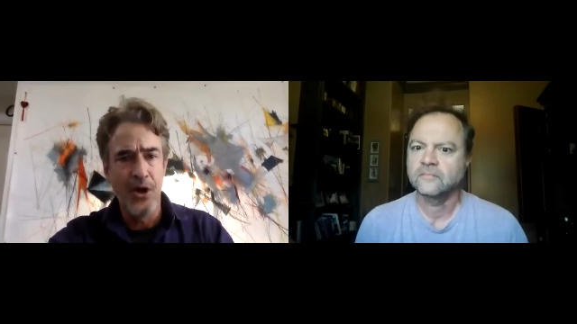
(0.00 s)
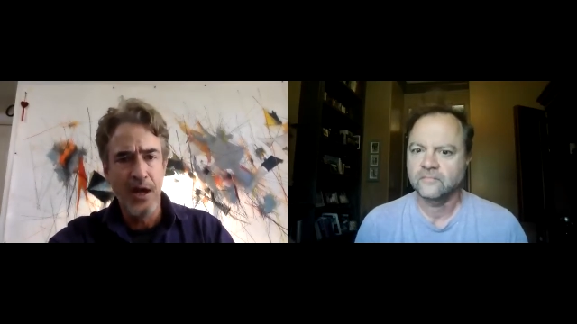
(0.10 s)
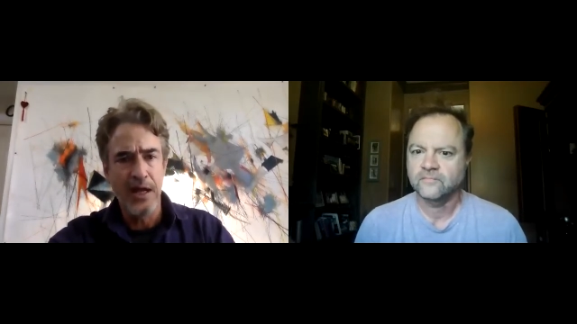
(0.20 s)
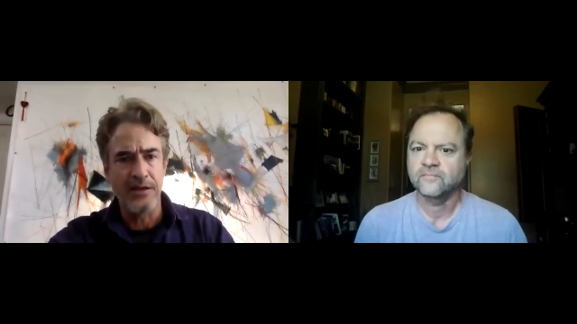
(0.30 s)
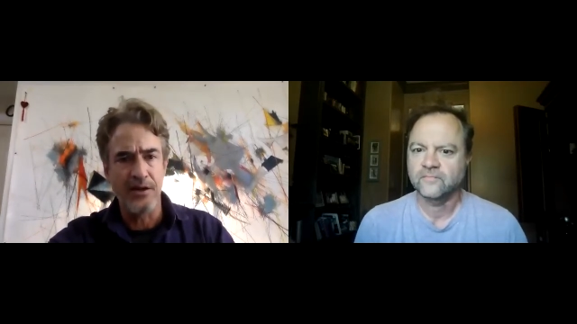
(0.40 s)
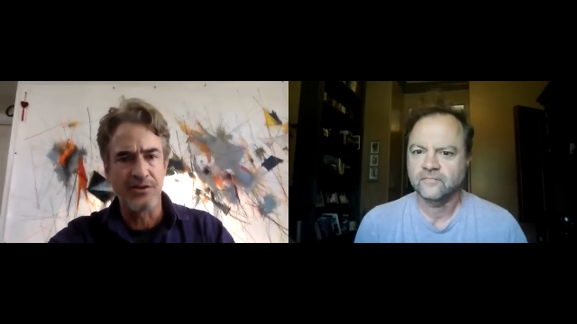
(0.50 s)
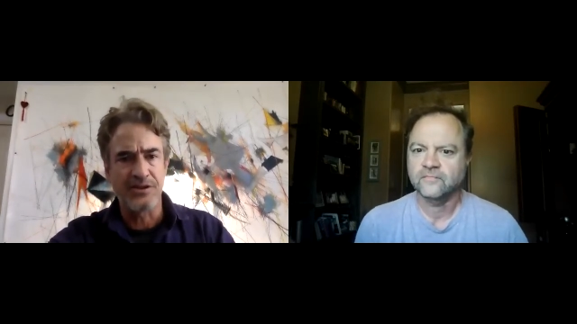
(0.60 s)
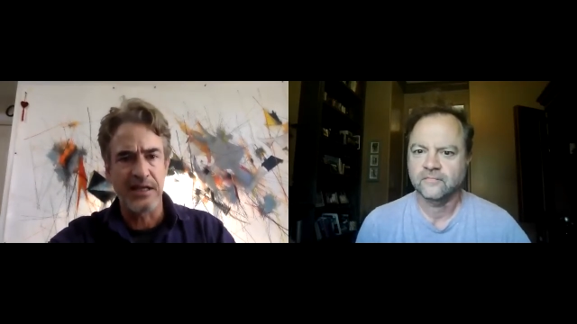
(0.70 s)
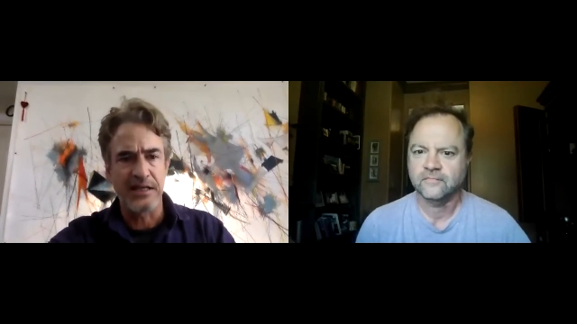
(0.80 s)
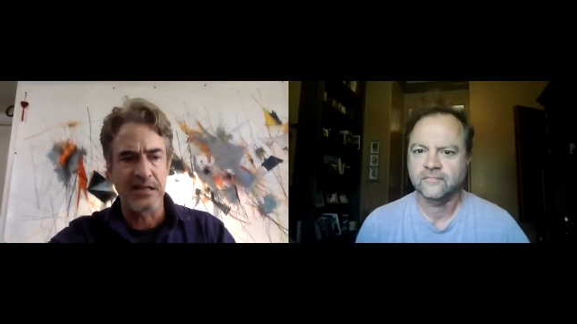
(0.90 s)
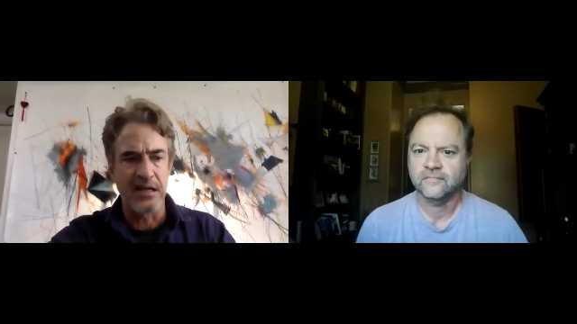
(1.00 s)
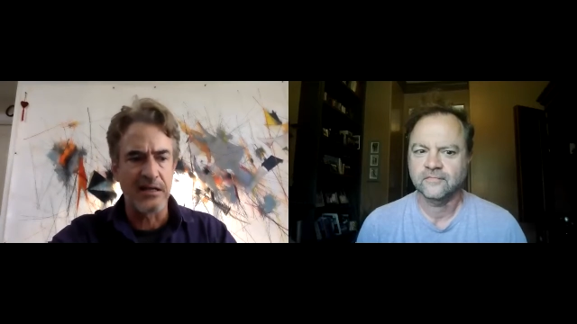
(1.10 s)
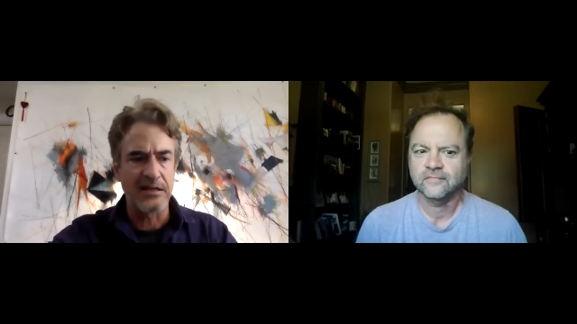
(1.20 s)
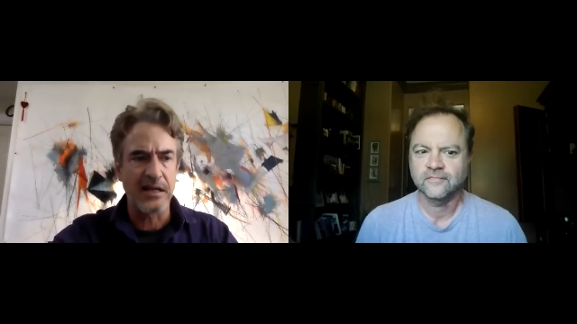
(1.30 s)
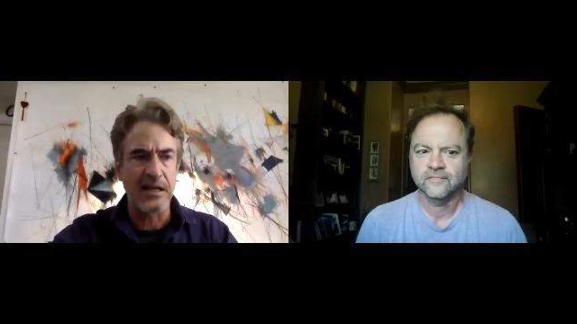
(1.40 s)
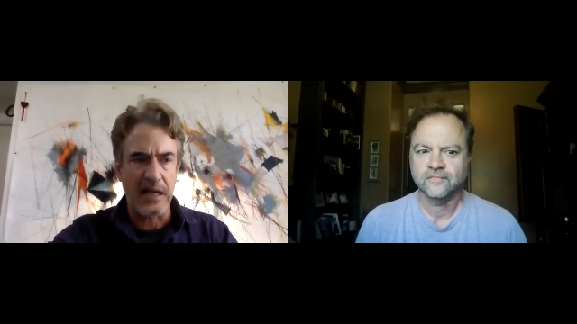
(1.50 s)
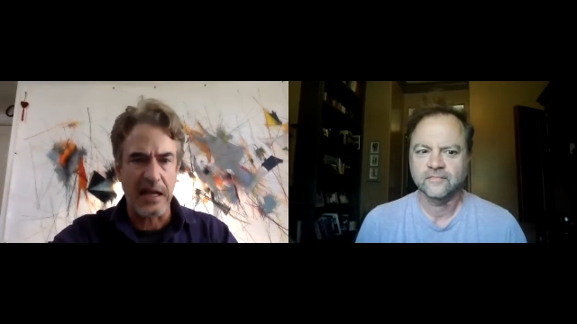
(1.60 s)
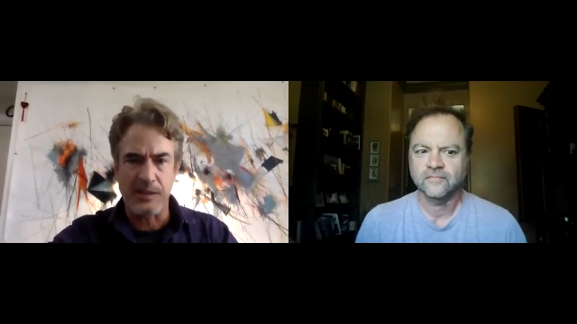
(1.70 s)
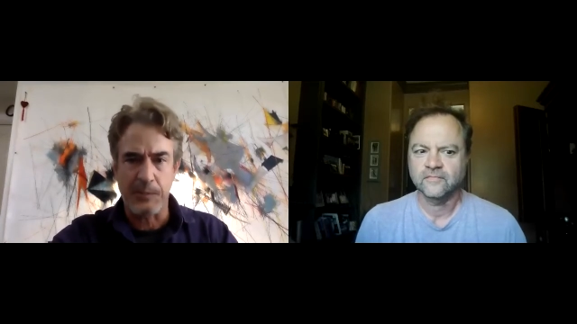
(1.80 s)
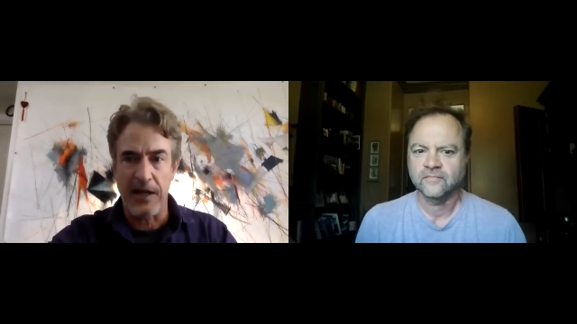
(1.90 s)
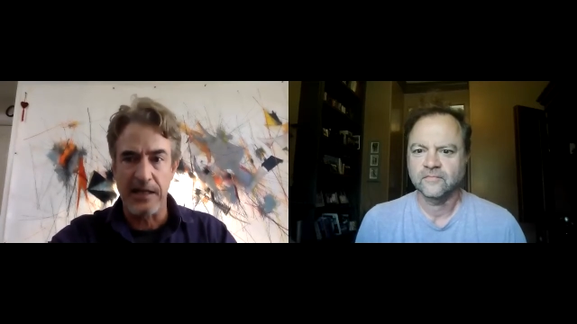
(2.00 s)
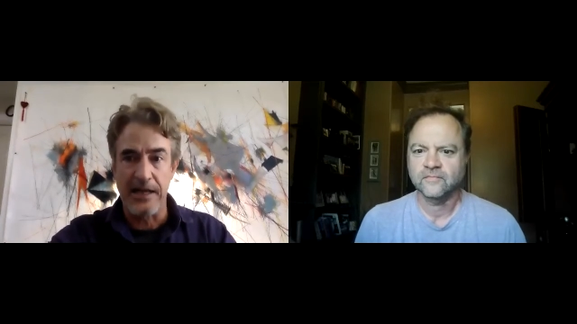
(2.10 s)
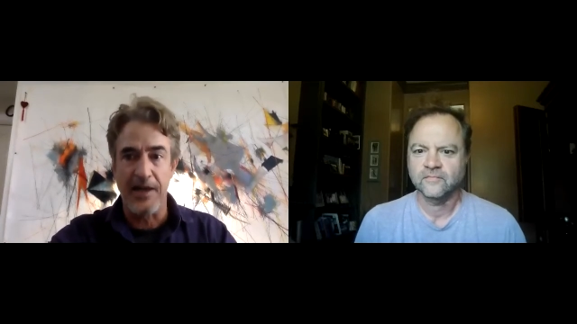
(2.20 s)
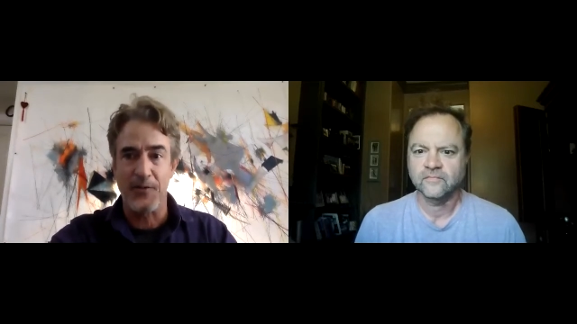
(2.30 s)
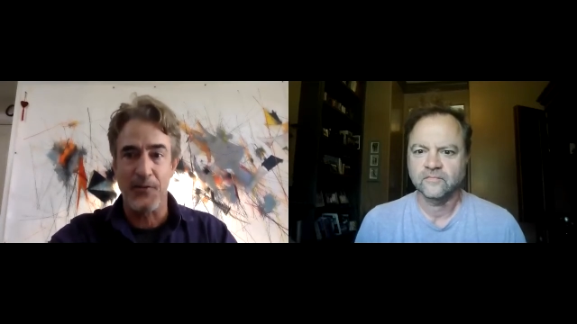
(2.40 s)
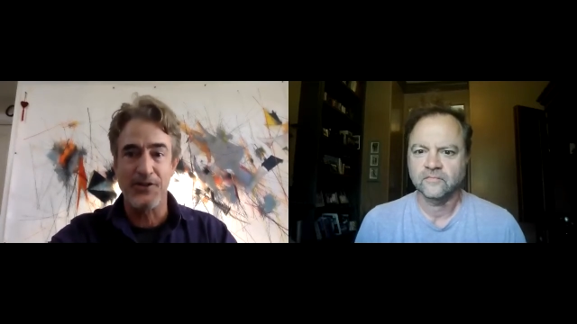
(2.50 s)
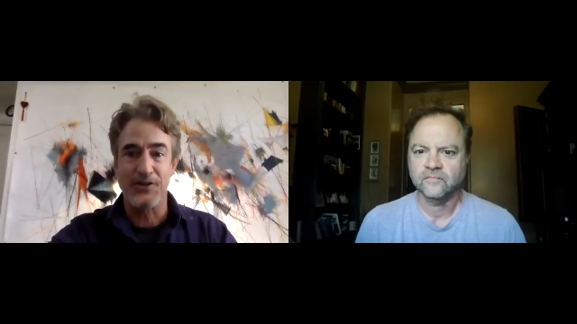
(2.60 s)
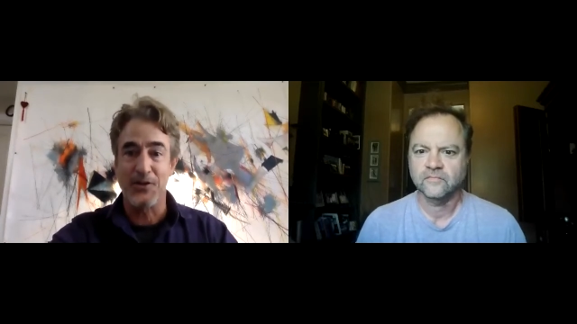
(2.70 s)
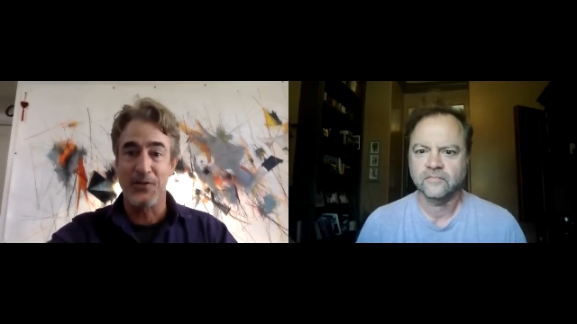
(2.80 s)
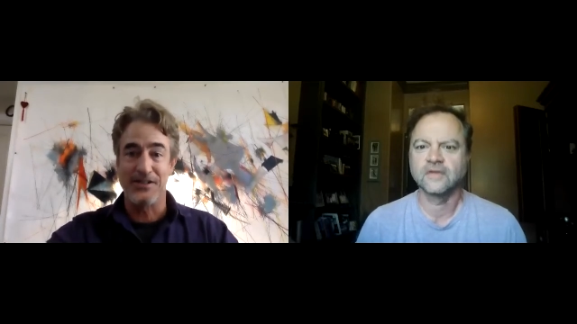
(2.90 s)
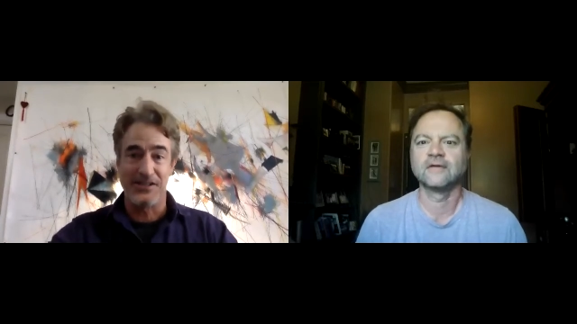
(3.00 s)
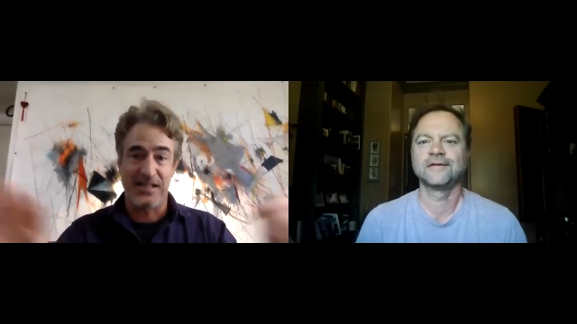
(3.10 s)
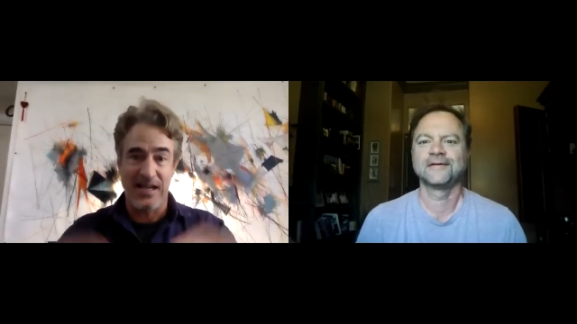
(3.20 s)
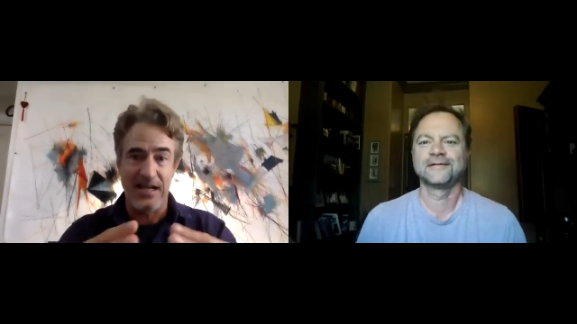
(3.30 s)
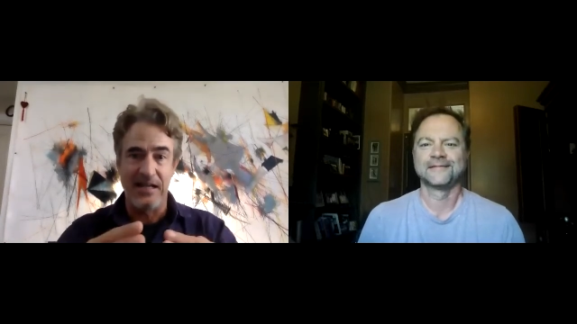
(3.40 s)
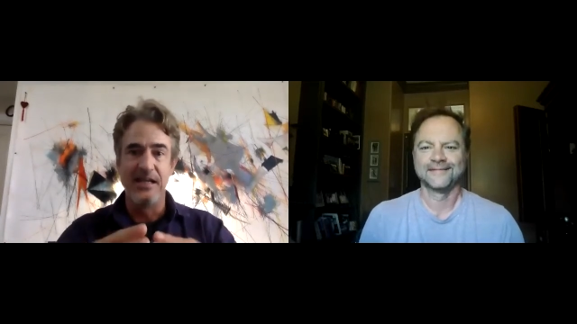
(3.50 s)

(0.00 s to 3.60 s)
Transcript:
Speaker 1: and knows that uh, can spot another one. So we just kind of